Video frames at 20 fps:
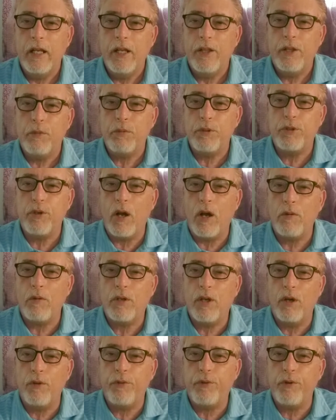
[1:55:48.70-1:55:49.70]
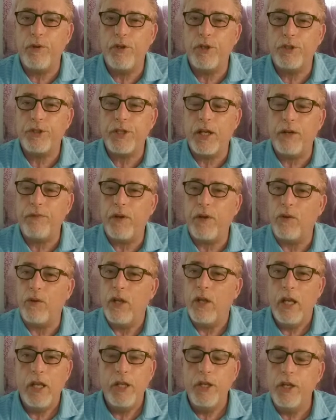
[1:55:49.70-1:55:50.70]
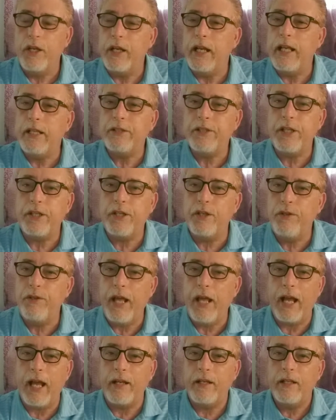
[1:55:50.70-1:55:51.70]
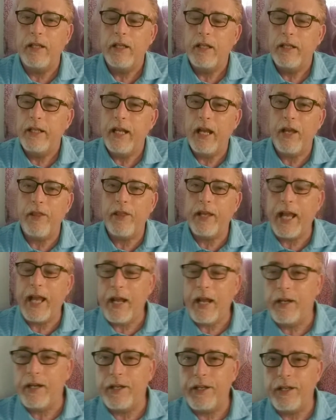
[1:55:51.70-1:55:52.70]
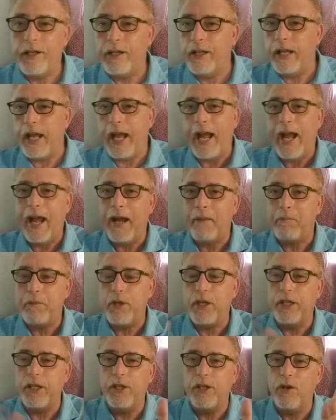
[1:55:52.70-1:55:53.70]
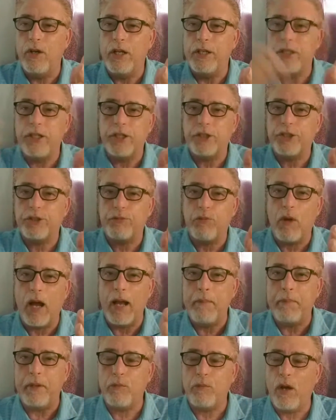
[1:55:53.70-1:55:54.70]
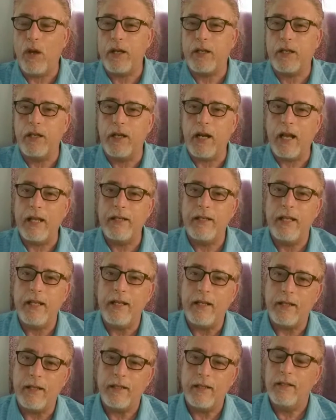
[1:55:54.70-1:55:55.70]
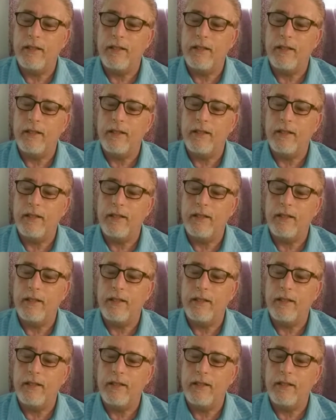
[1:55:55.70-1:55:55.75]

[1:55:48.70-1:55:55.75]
The withdrawal will go through your cell phone. You can easily do that. Yeah, they got a app. You can do it and just swipe it. What a good idea.